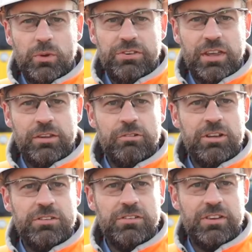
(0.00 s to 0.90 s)
We send the
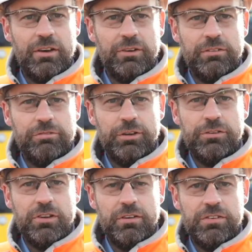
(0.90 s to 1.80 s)
gritters out if
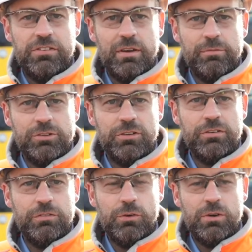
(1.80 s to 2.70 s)
road surface
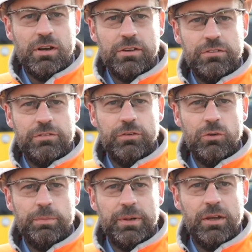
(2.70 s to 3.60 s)
temperatures are forecast to
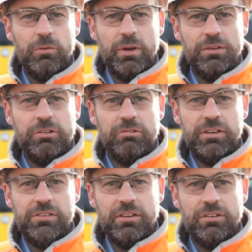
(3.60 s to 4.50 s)
fall below 1
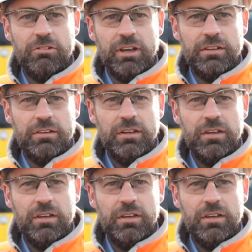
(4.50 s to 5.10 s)
degree centigrade.